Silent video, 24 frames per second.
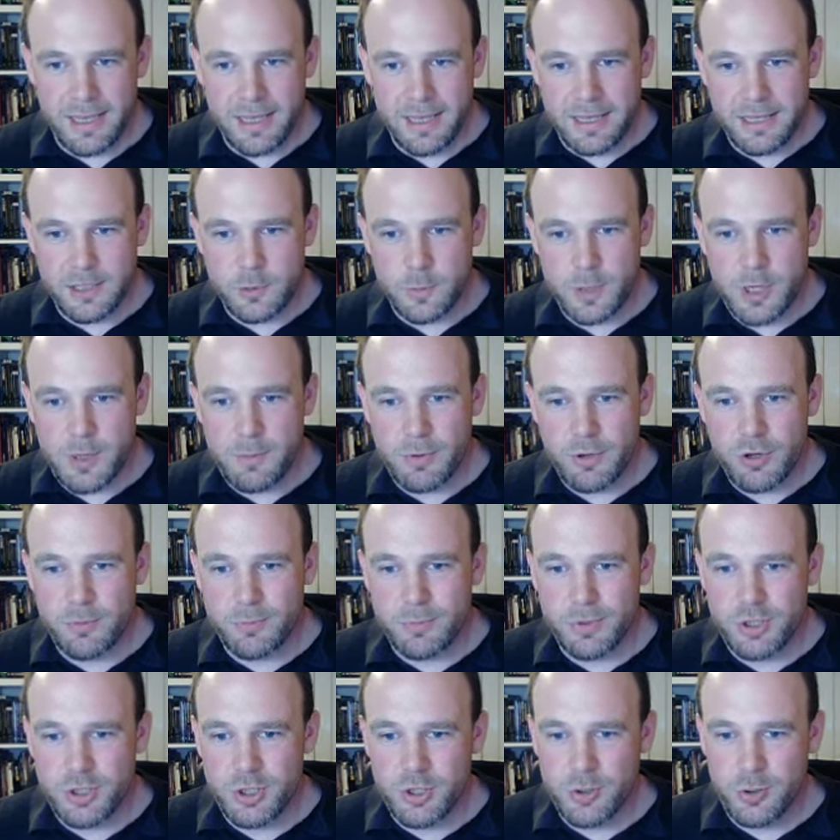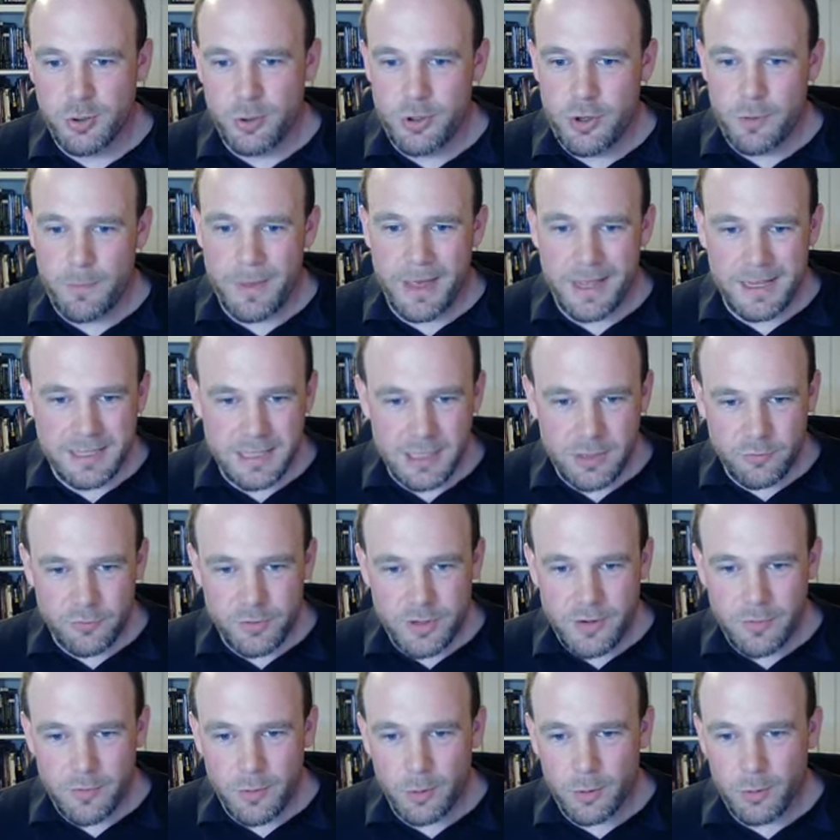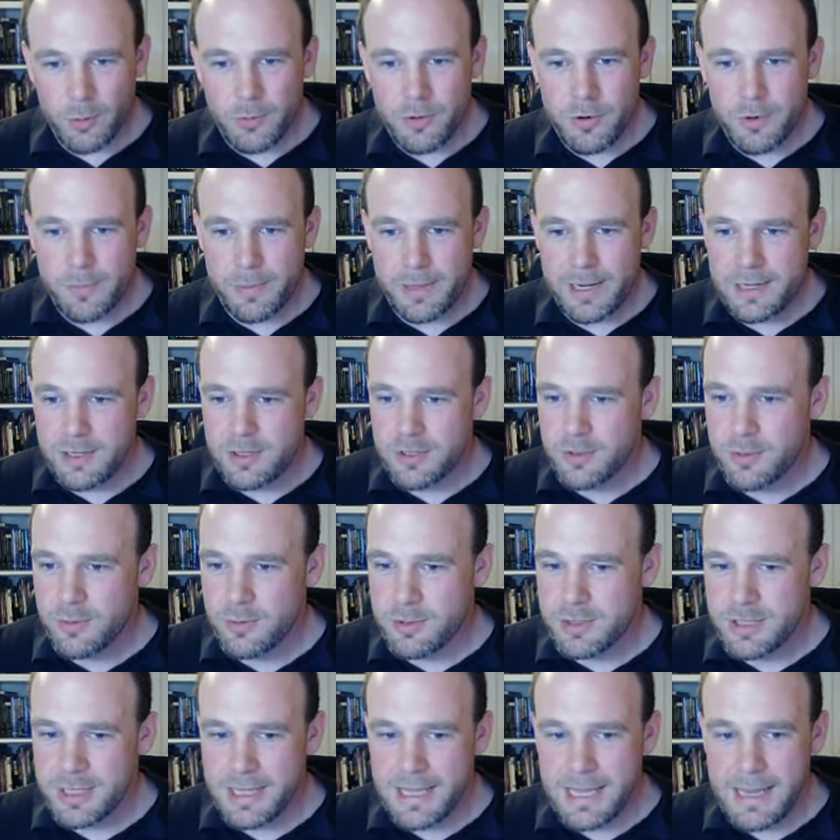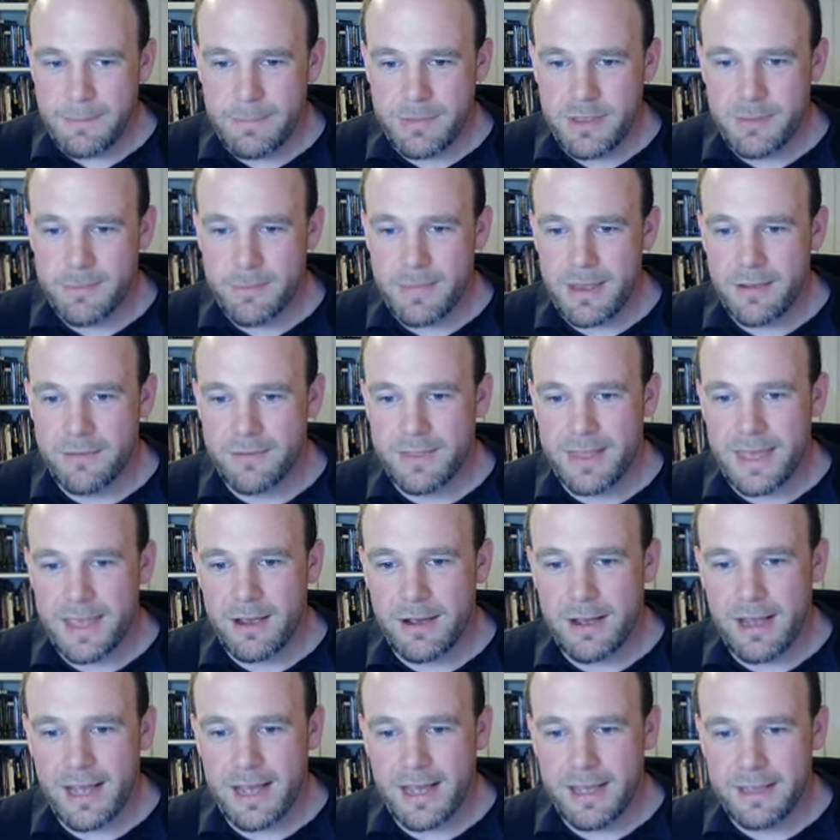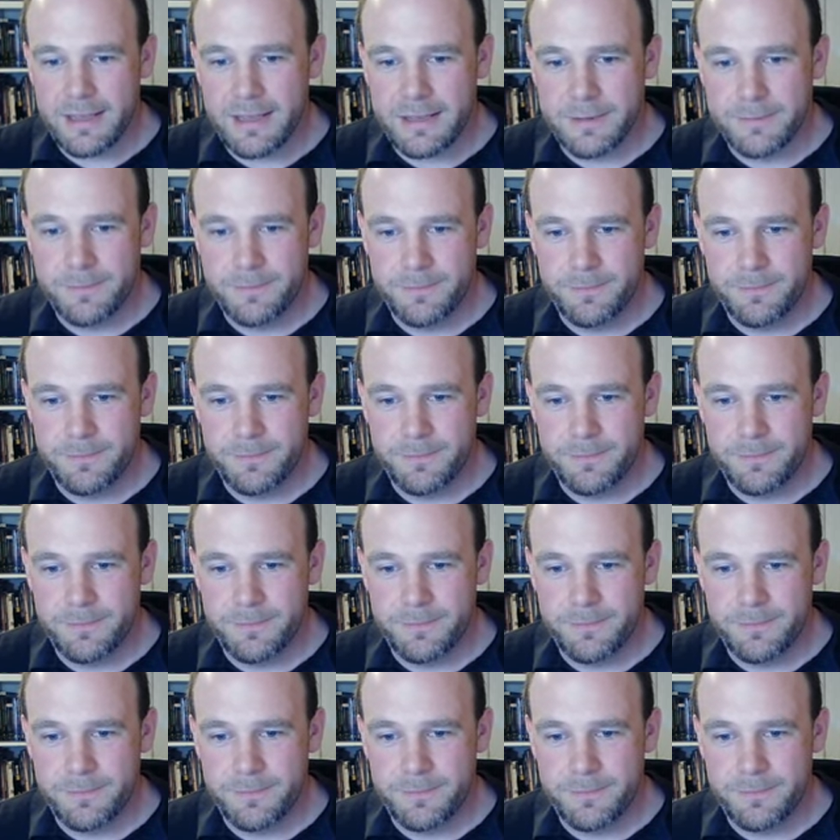is when you become mature, you basically re-roll all your ability scores and keep them if they are higher.